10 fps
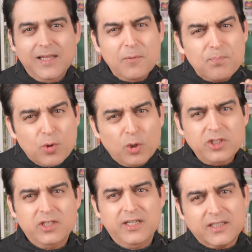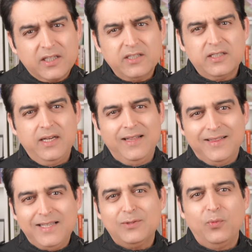The approach discussed
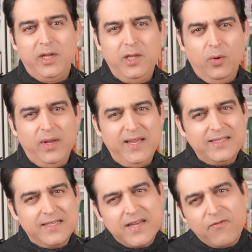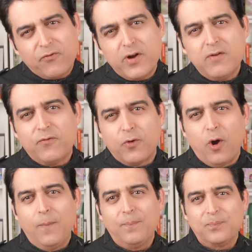in this video is different
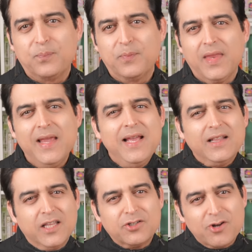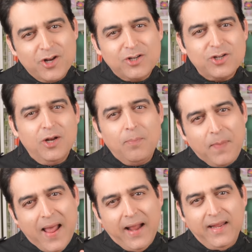from the traditional
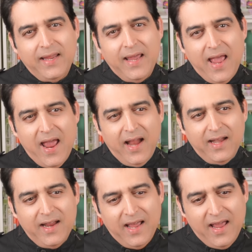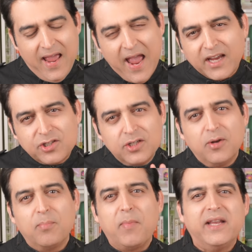planning and action
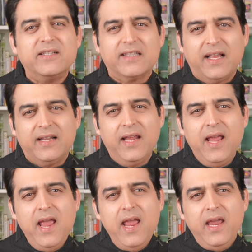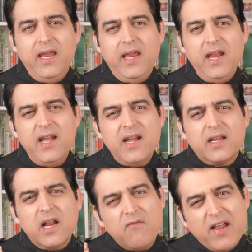mindset. In
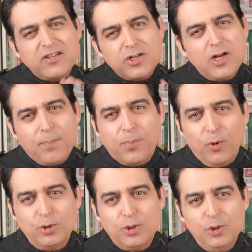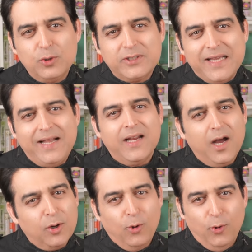conventional approach, you set
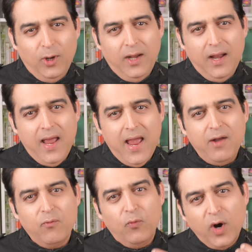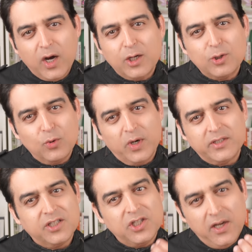a goal and work
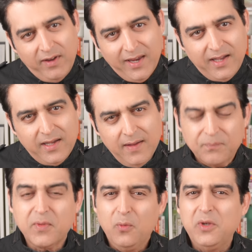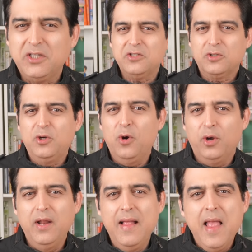towards achieving it, which is
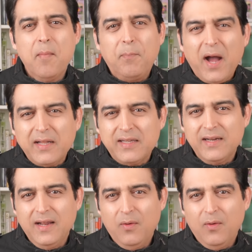good. But